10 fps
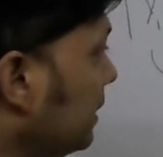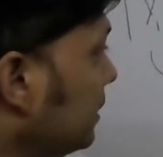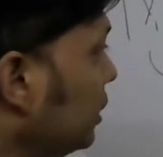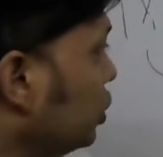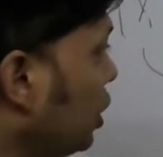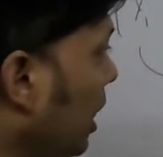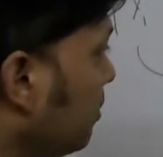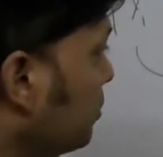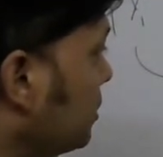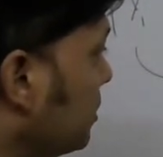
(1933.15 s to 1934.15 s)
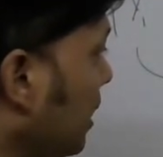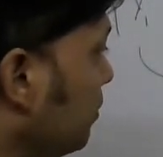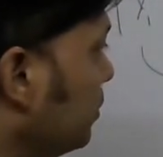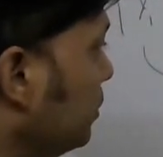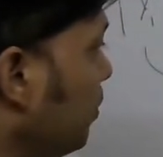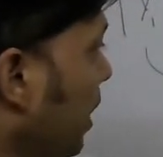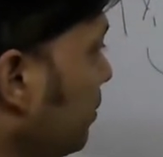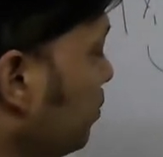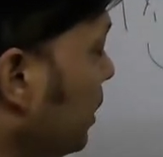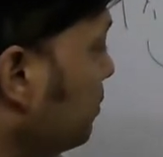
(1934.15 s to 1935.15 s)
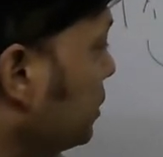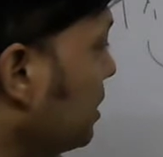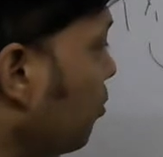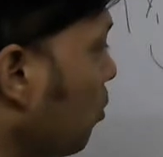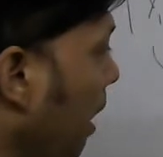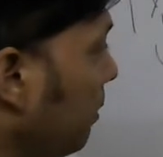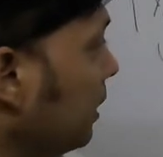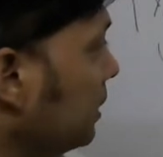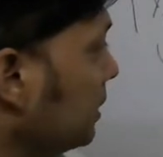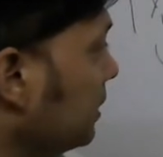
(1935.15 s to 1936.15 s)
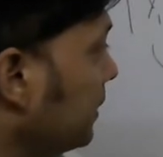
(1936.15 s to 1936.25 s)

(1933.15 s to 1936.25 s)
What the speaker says: the shapes that determine the probability